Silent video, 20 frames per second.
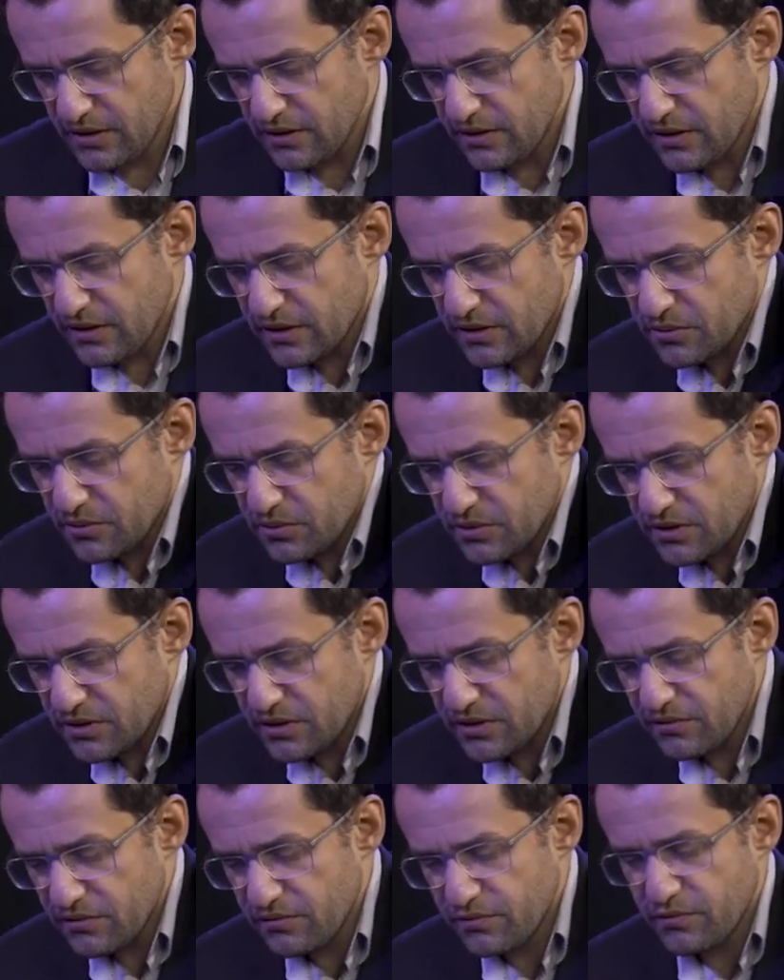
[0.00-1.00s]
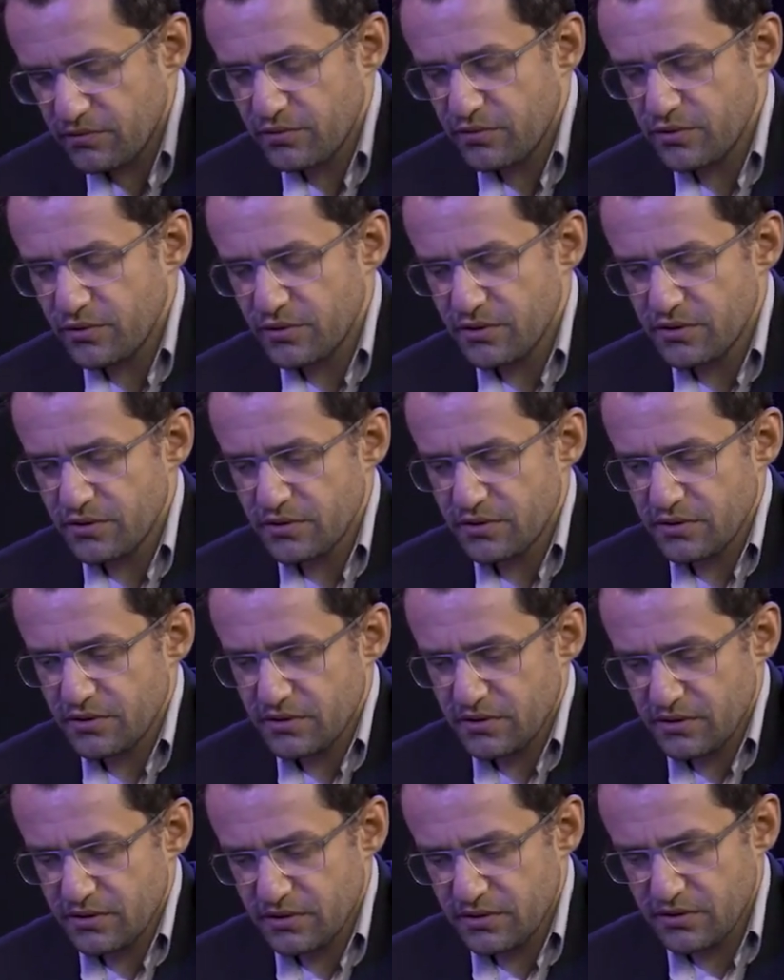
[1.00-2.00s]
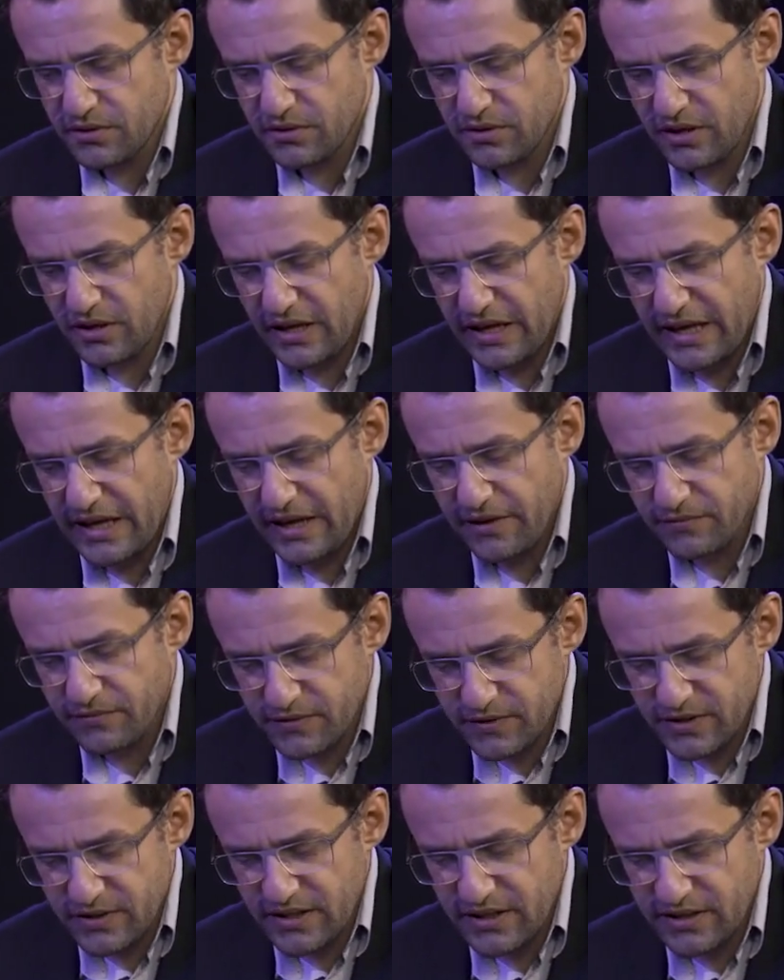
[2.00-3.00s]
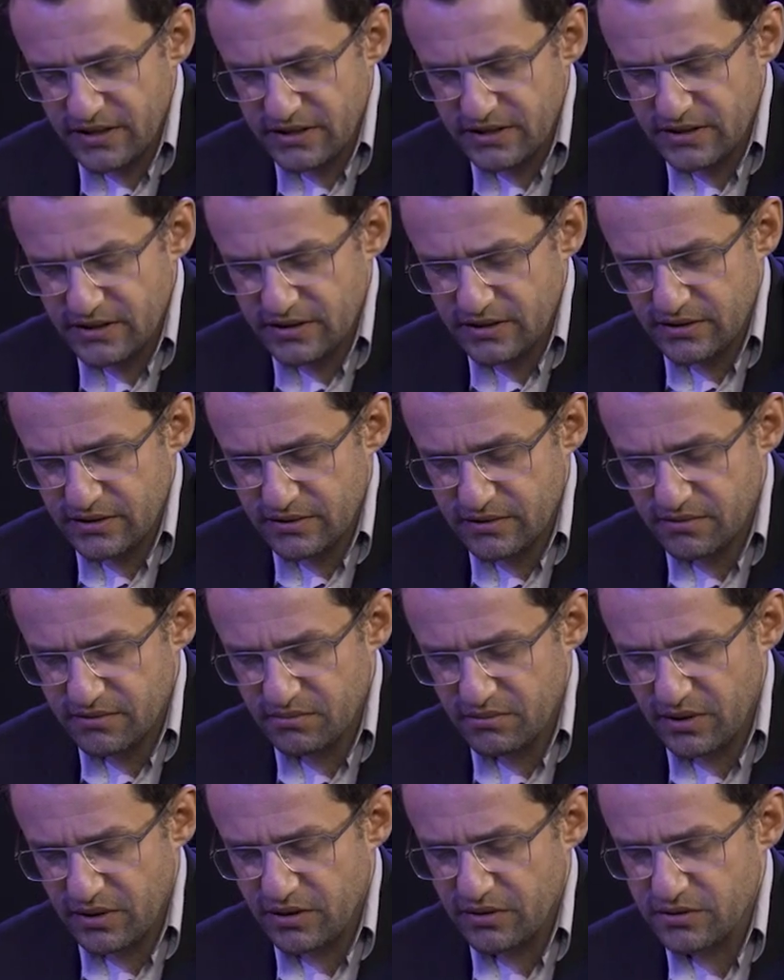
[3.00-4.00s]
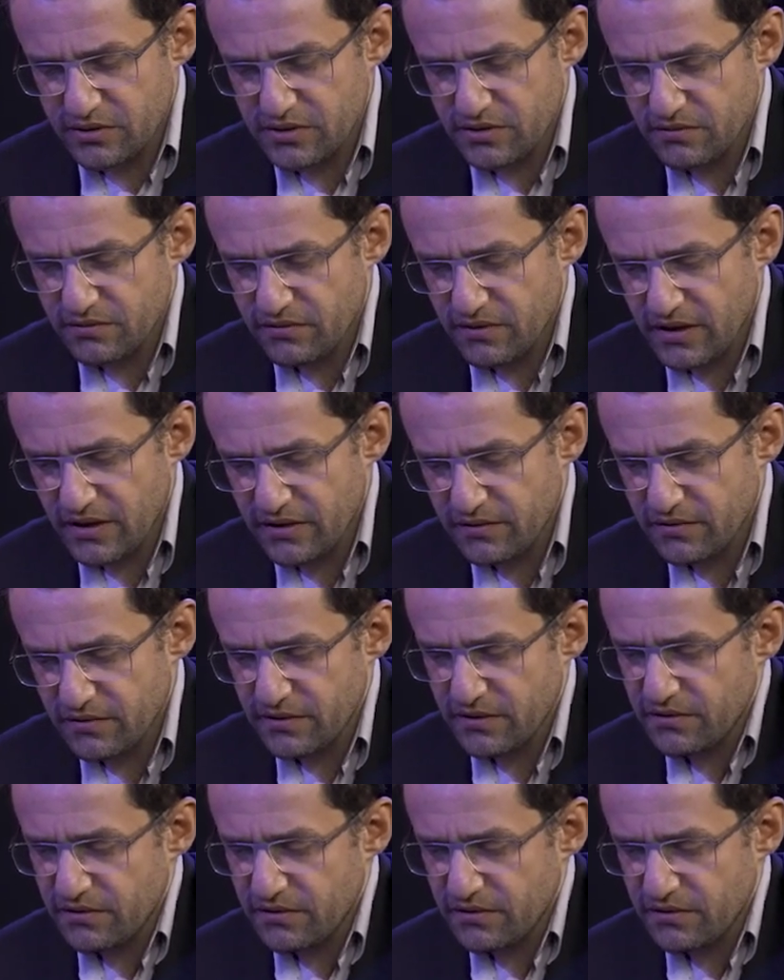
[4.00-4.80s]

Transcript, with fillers: then queen d4, f6, because e5, I